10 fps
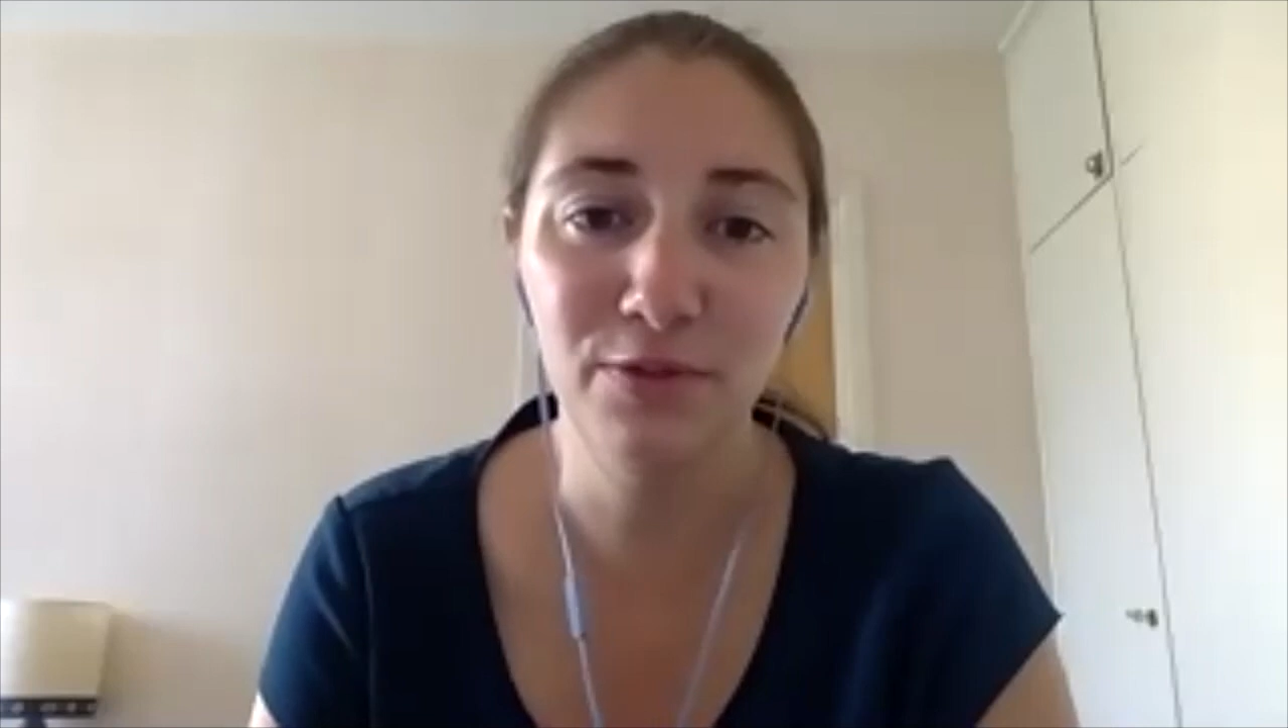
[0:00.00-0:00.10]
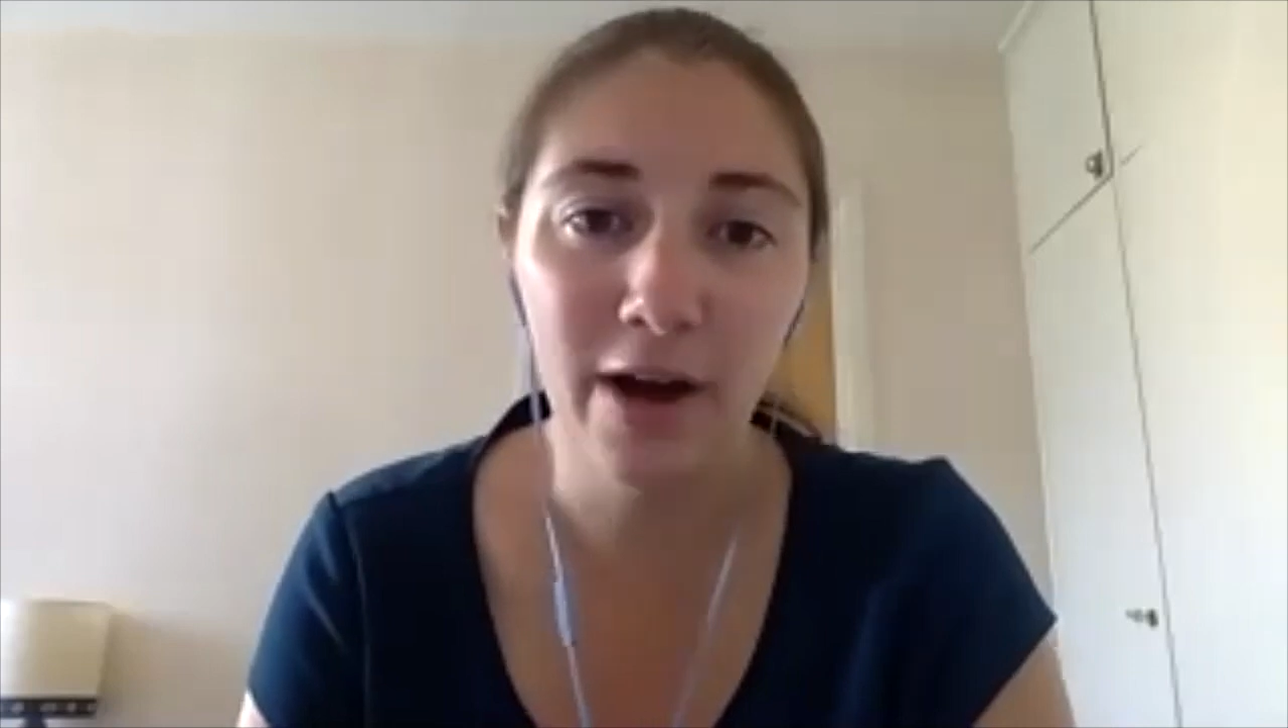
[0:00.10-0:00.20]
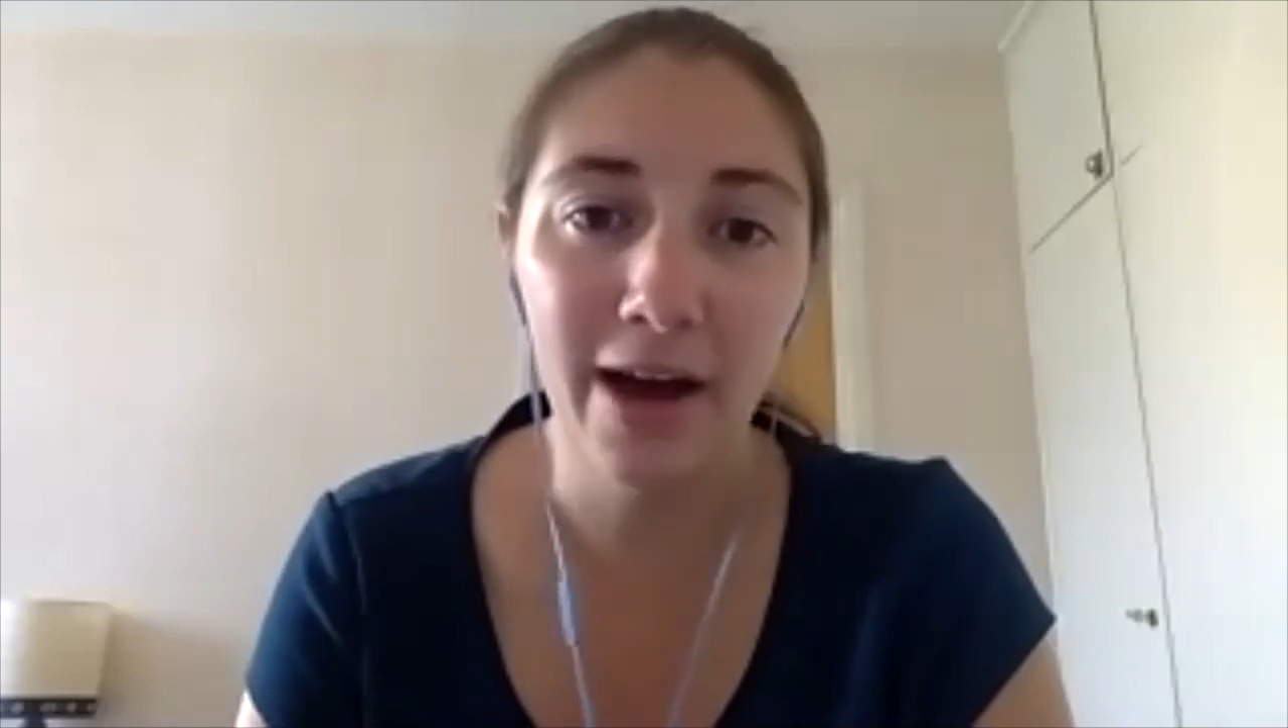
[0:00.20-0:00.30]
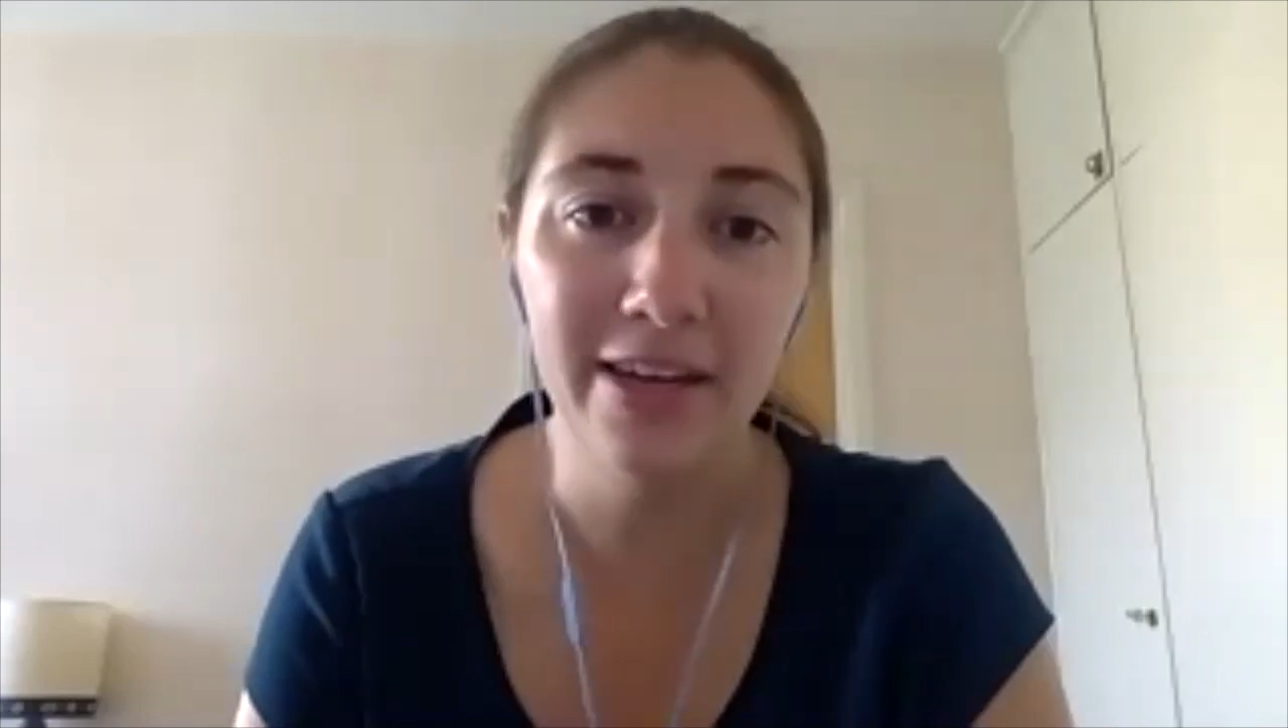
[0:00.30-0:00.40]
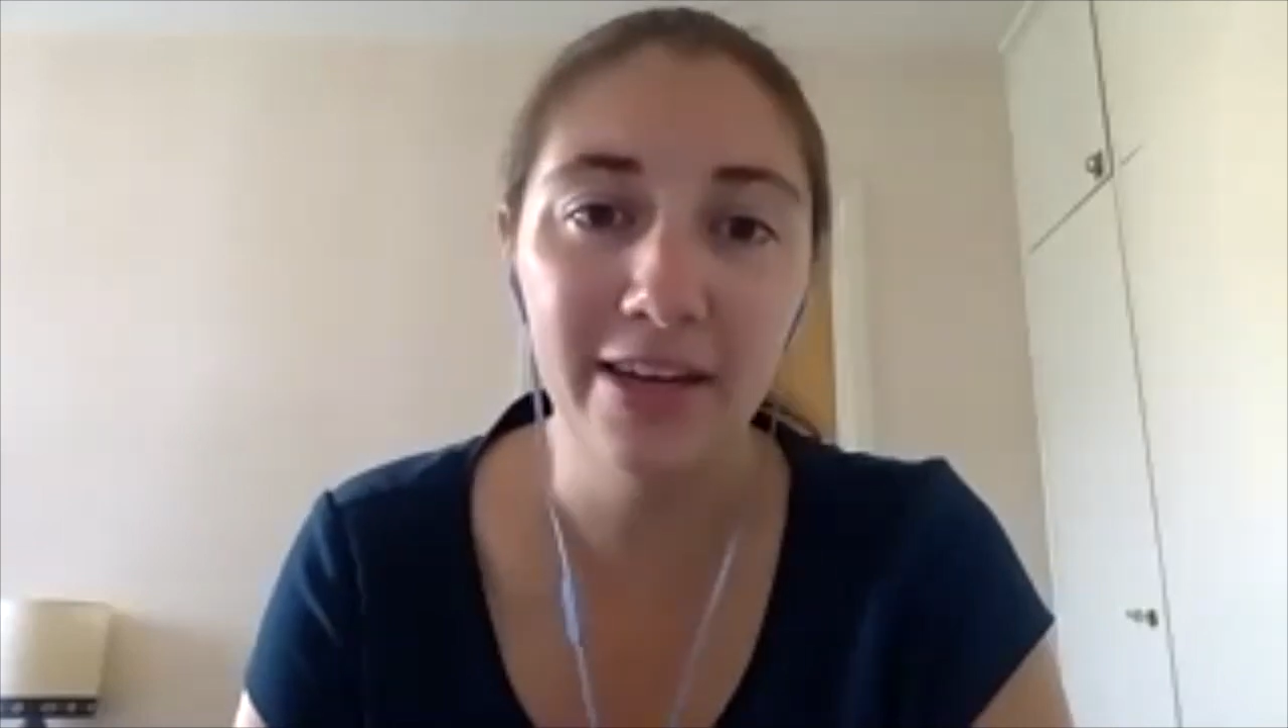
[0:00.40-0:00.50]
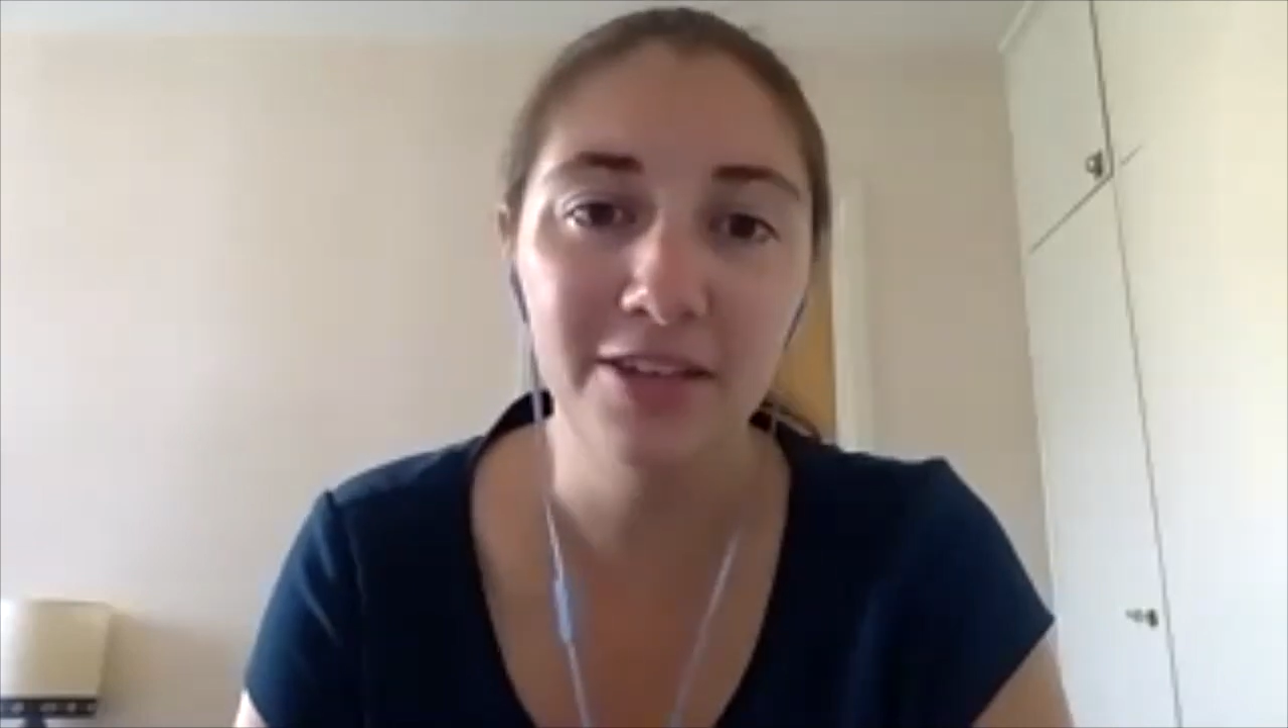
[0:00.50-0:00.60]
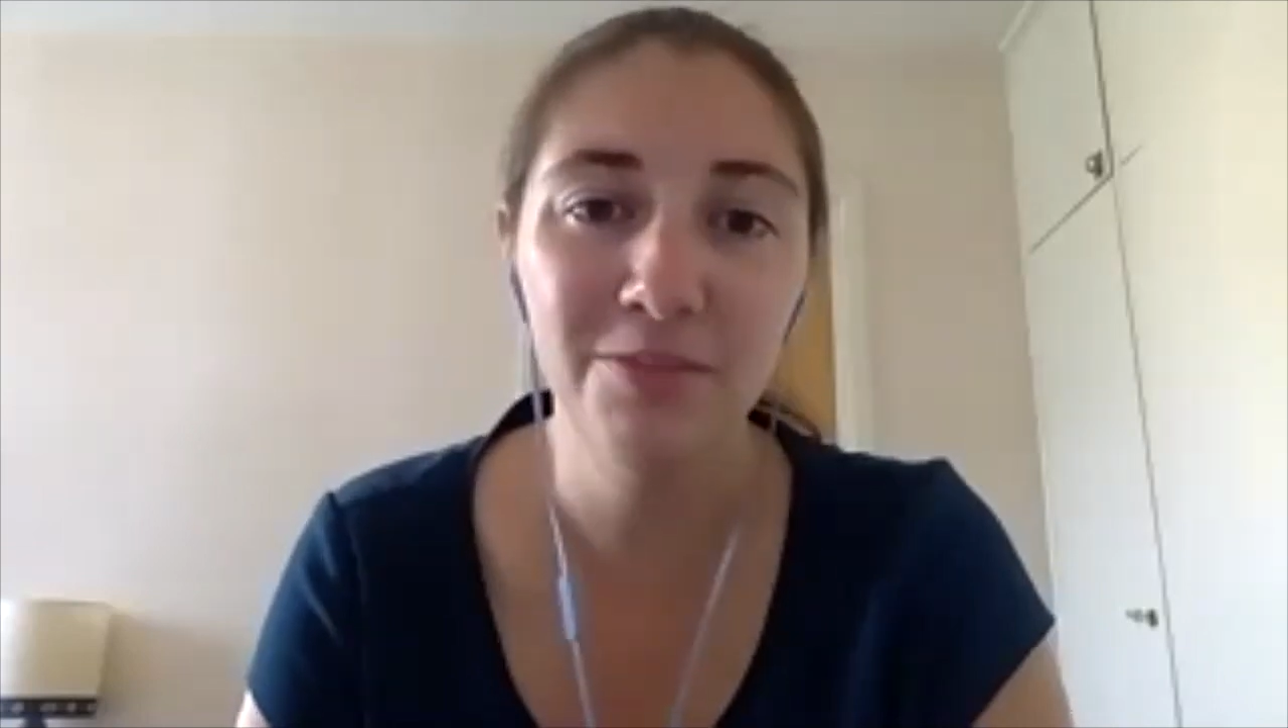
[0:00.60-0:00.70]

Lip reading: find